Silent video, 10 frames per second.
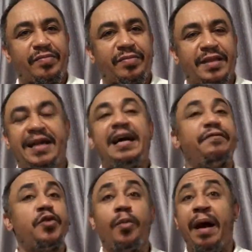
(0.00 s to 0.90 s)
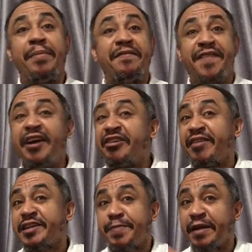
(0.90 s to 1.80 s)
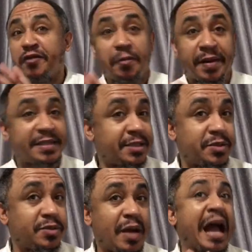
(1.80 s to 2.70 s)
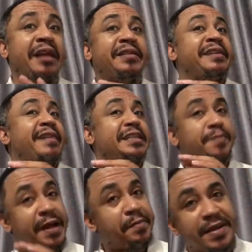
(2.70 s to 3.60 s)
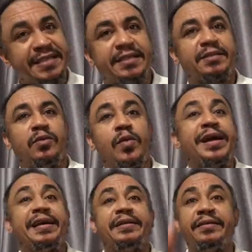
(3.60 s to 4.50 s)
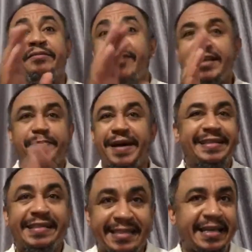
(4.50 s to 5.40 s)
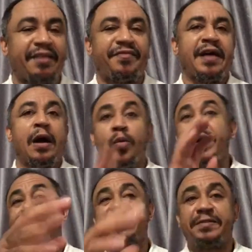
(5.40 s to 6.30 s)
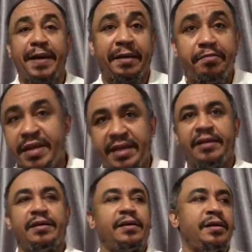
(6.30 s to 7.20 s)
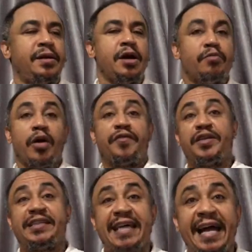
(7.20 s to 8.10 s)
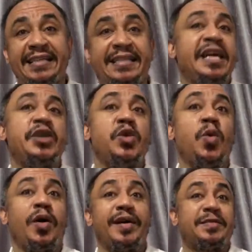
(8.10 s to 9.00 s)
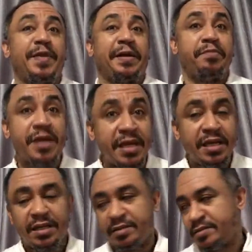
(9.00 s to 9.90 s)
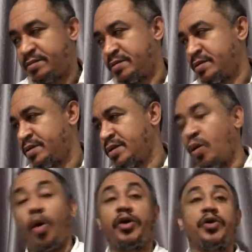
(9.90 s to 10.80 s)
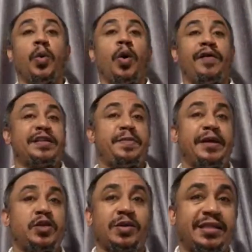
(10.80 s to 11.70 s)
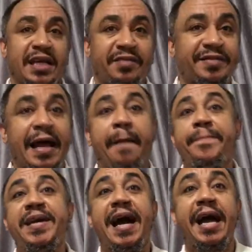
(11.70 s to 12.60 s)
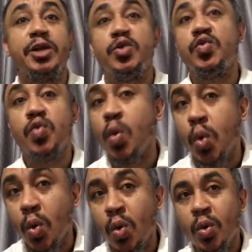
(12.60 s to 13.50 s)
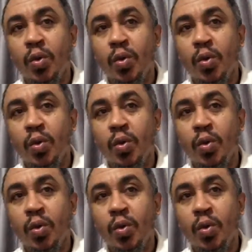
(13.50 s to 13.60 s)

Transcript: I'm a very respectful person. They respect person. We respect himself and we respect me. But if you decide, say, you don't want to respect me, or you don't want to respect yourself, now me and you.